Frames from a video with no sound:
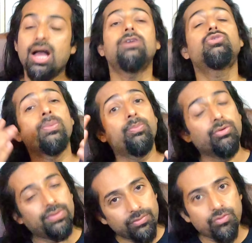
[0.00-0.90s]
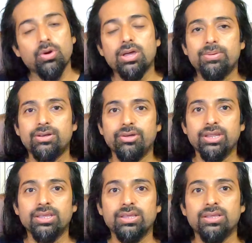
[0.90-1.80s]
how to improve our
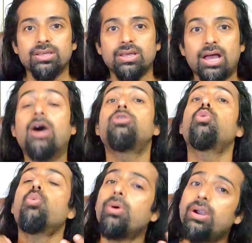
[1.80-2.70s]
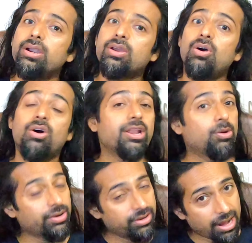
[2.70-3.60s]
vocabulary, how to work on
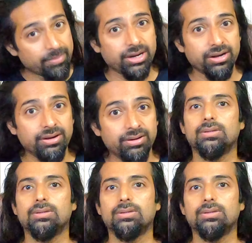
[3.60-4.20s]
our grammar.